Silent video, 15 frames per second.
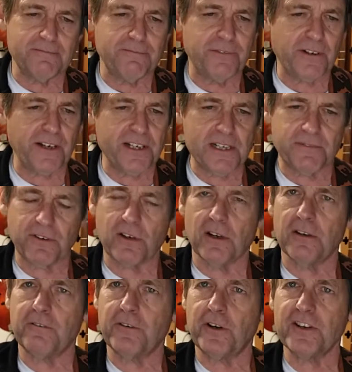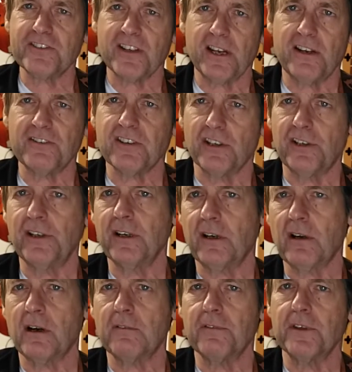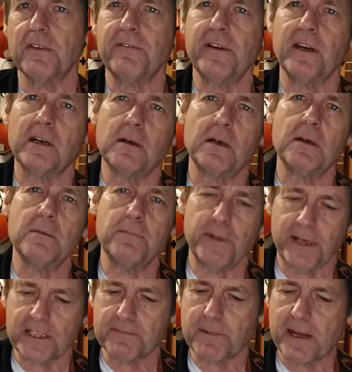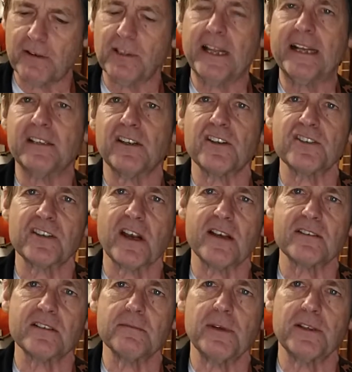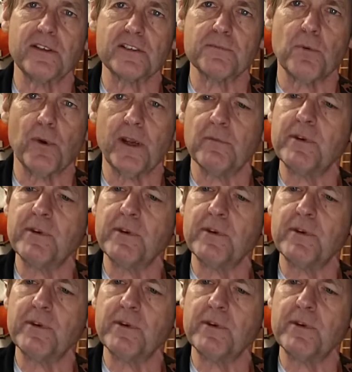very difficult at first, and there's a learning curve with the finger picks, but I would like to discuss them at this point.